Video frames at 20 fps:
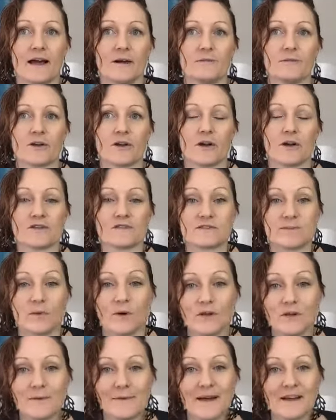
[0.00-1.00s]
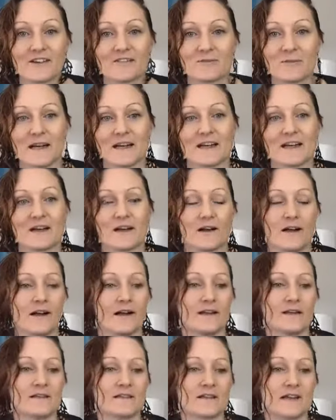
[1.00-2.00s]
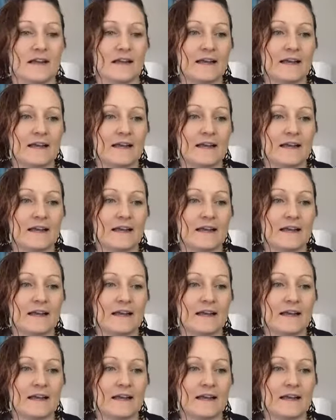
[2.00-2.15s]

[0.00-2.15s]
you know, small amount of money, and